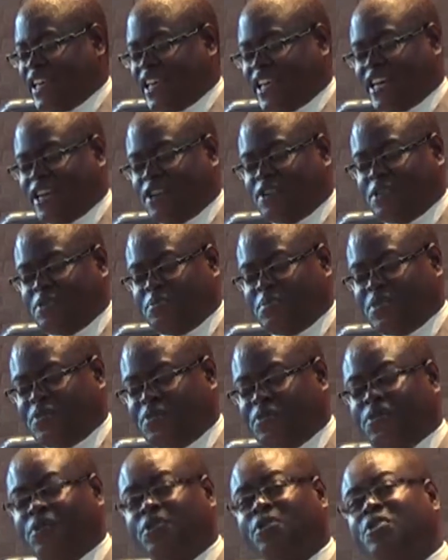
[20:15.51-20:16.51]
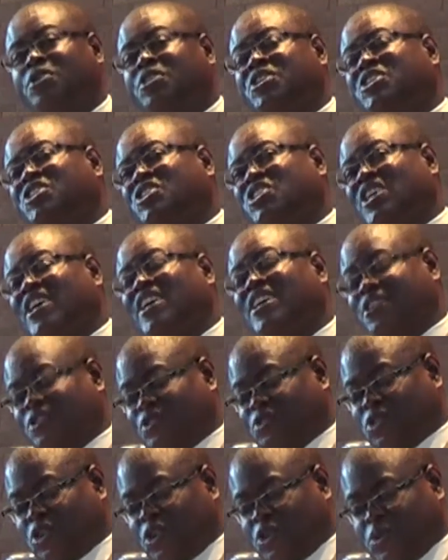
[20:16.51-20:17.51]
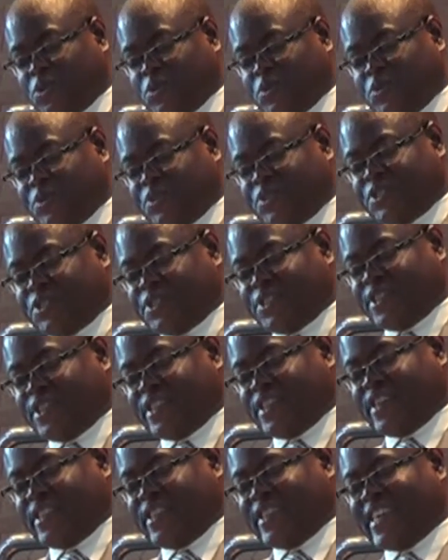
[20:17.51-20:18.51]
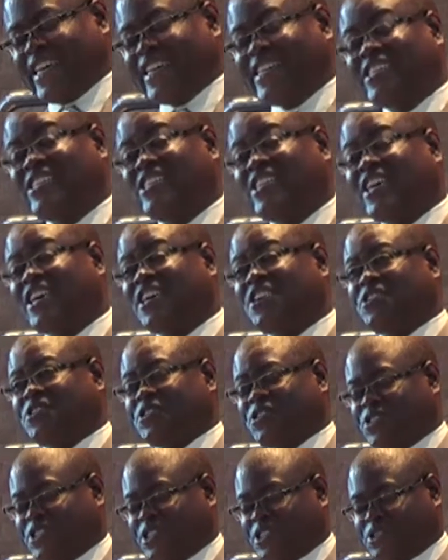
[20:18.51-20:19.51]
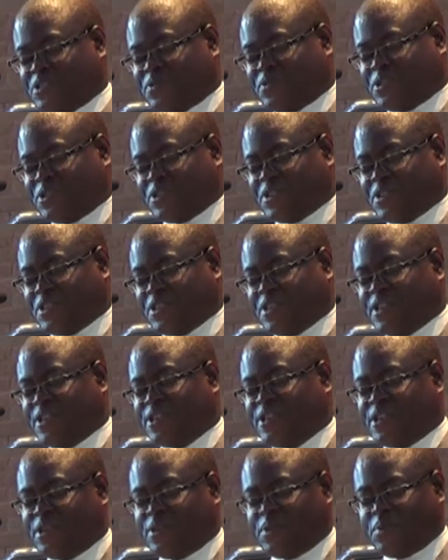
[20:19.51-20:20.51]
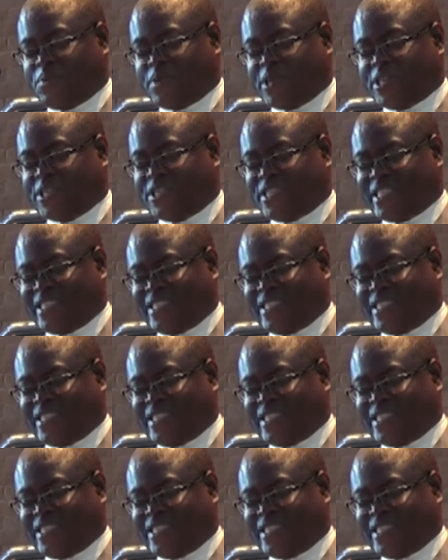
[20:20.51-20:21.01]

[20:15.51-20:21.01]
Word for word: And before the sun rose, the entire city of Dothan was